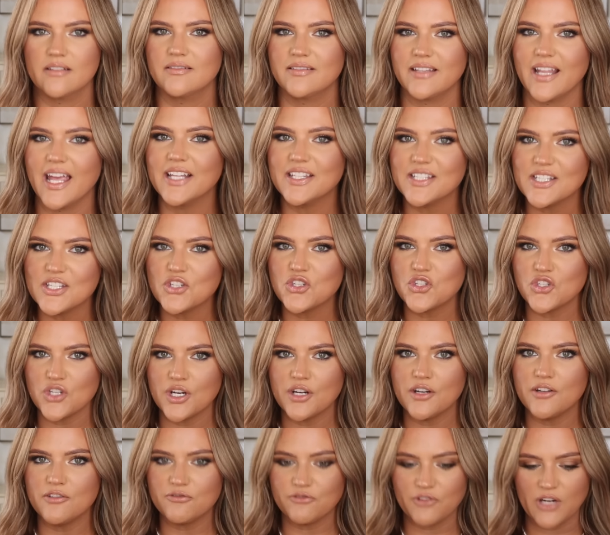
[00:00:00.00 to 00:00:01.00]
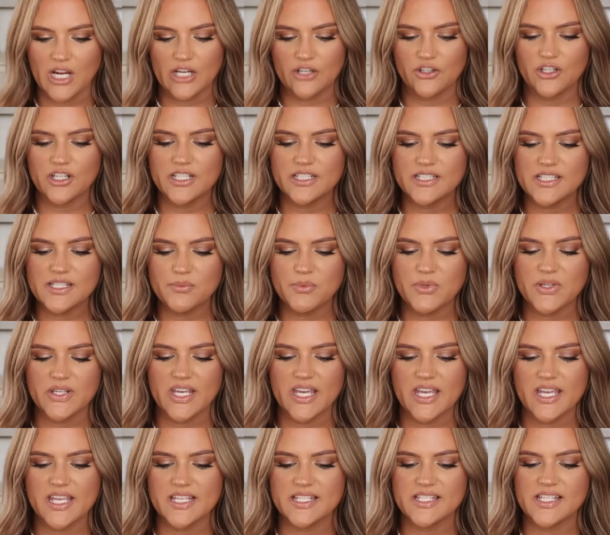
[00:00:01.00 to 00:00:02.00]
that's a Cheryl fragrance,
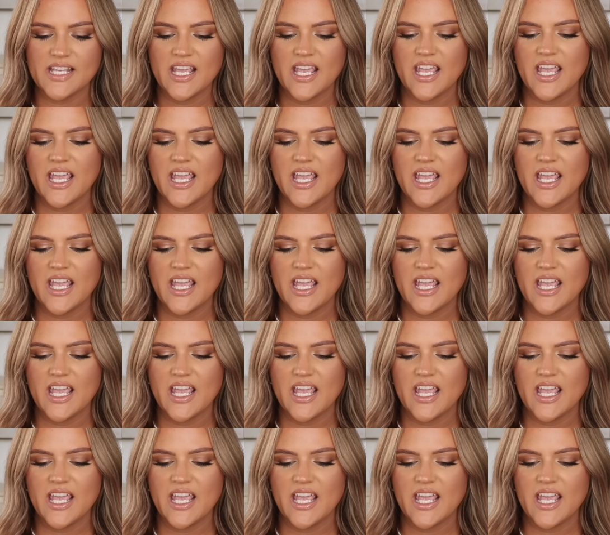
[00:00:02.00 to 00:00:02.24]
because